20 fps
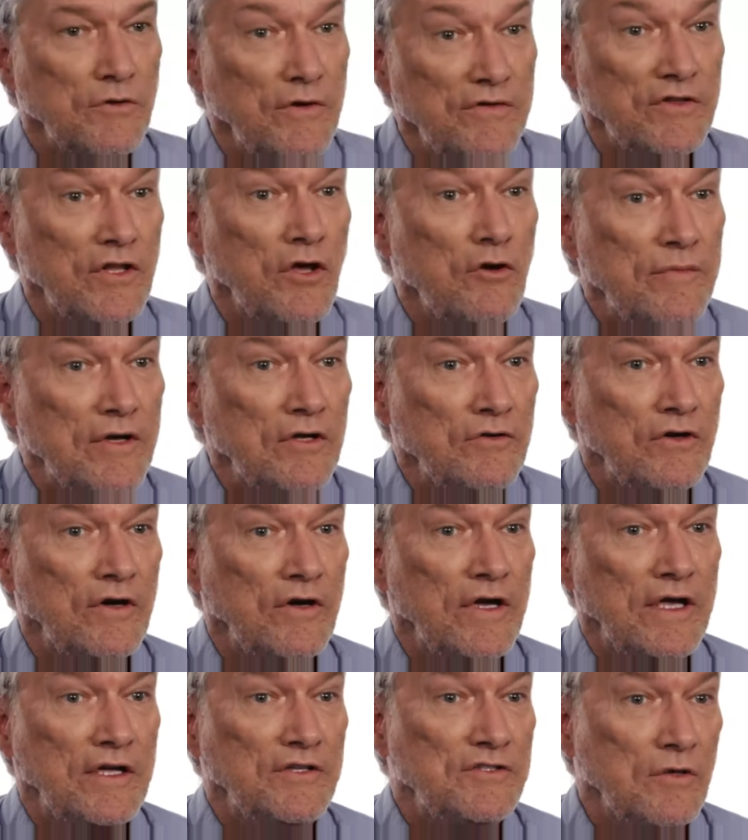even though Bill
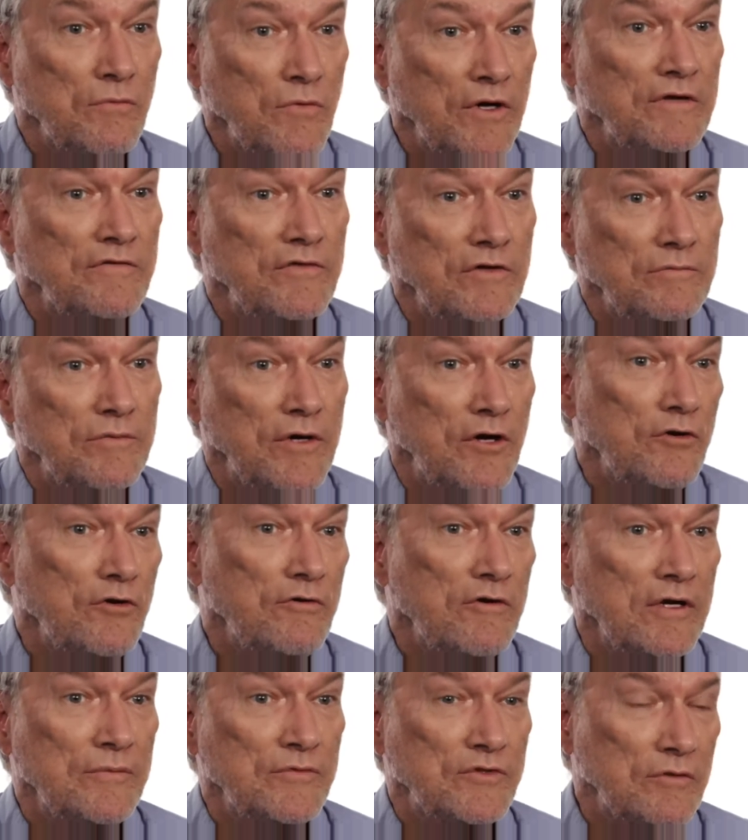Nye had some wonderful
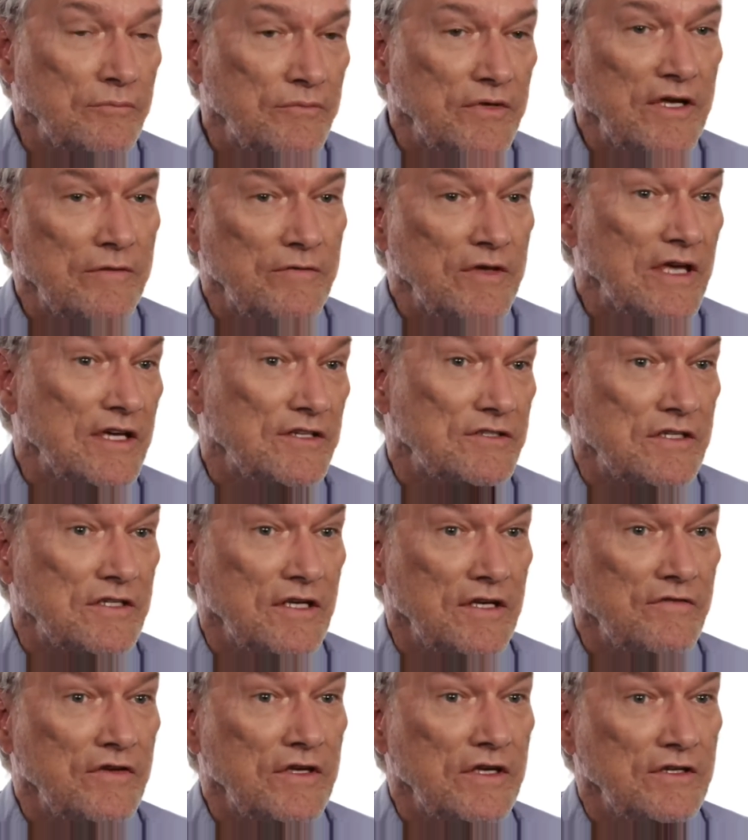programs on PBS
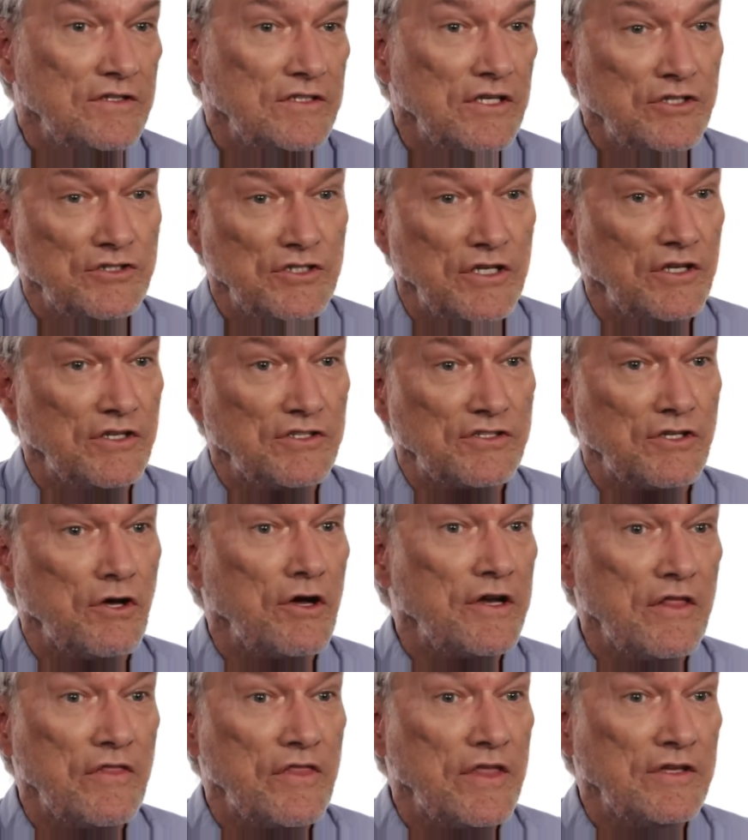TV teaching
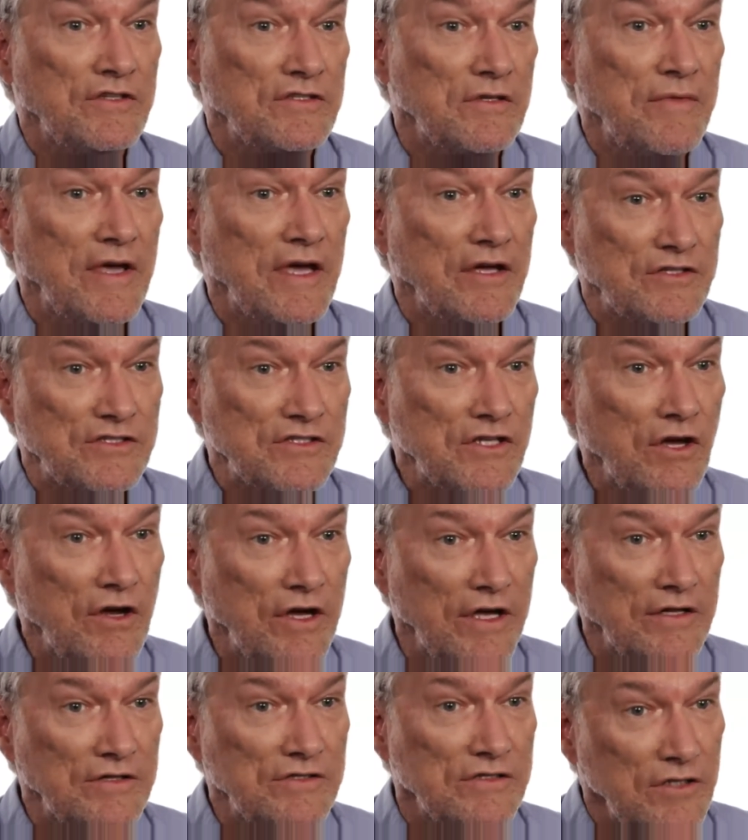exciting things about
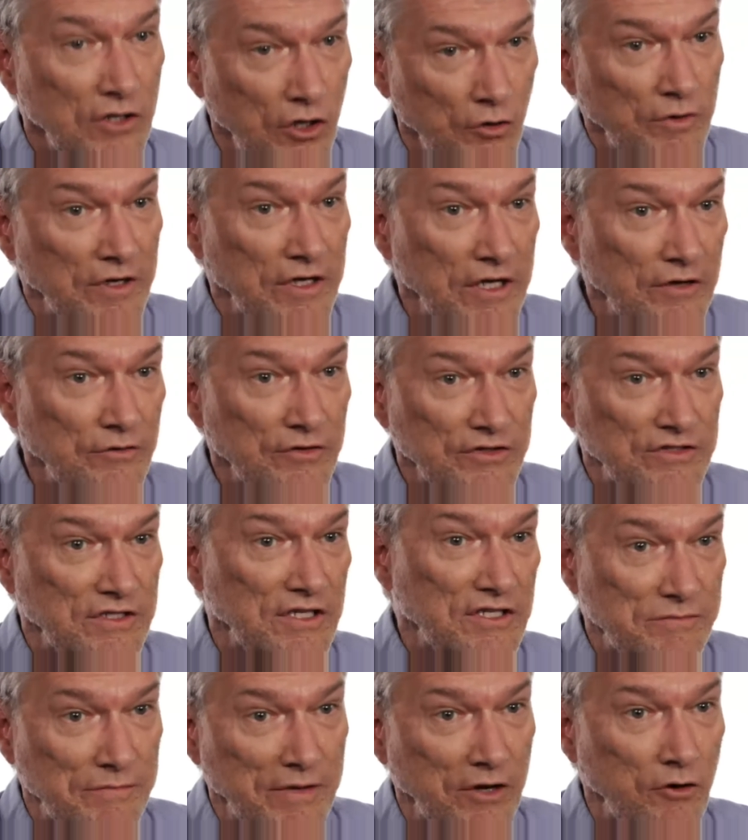science, when he was
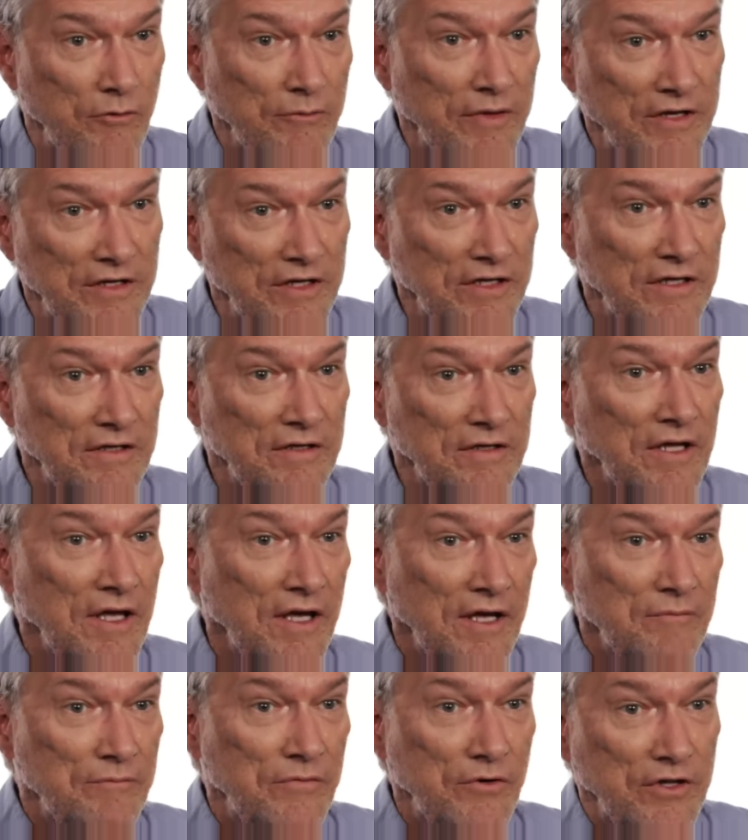experimenting and
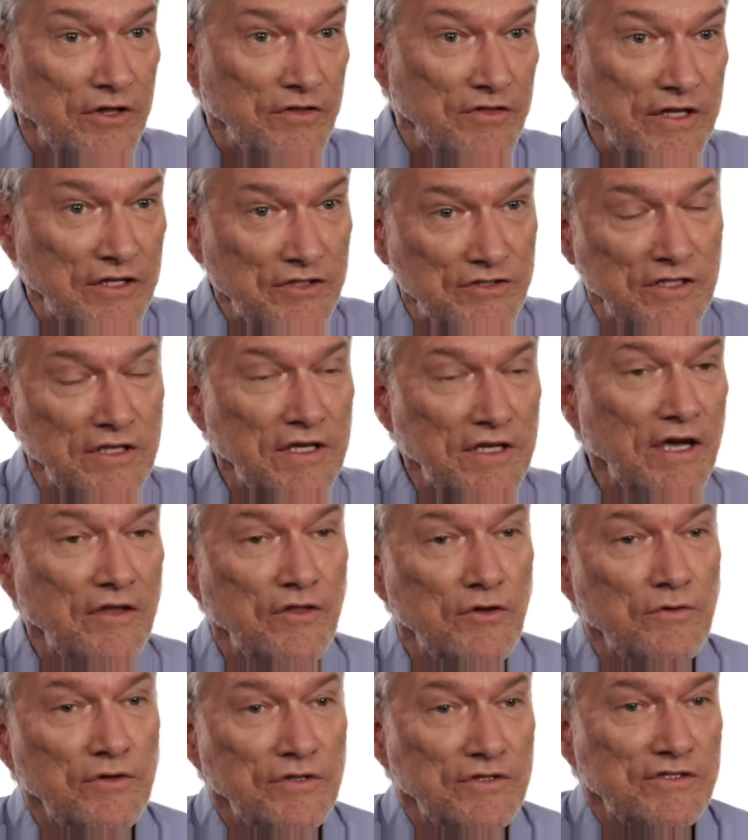putting things
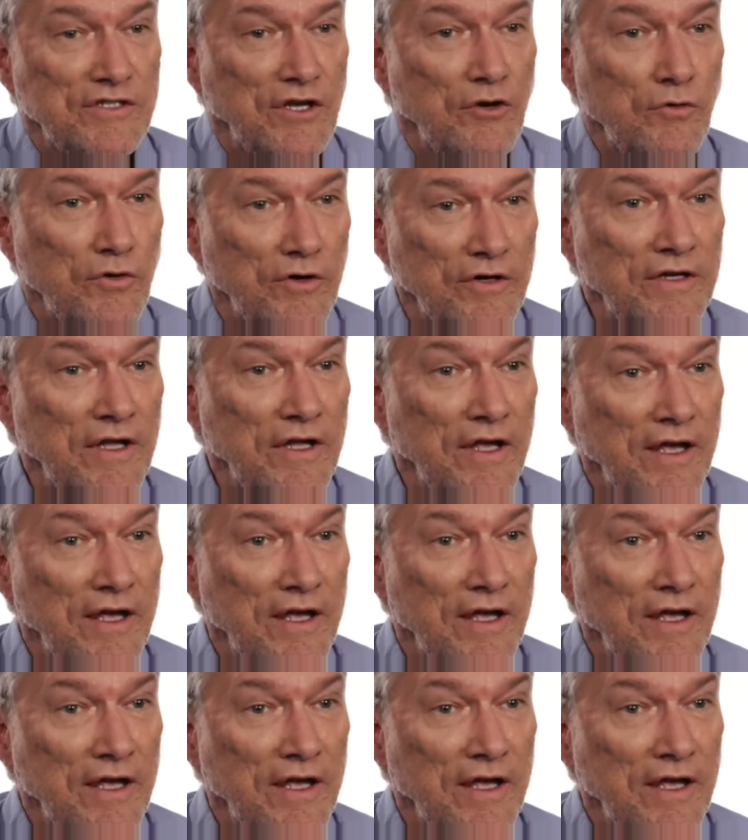together and so on,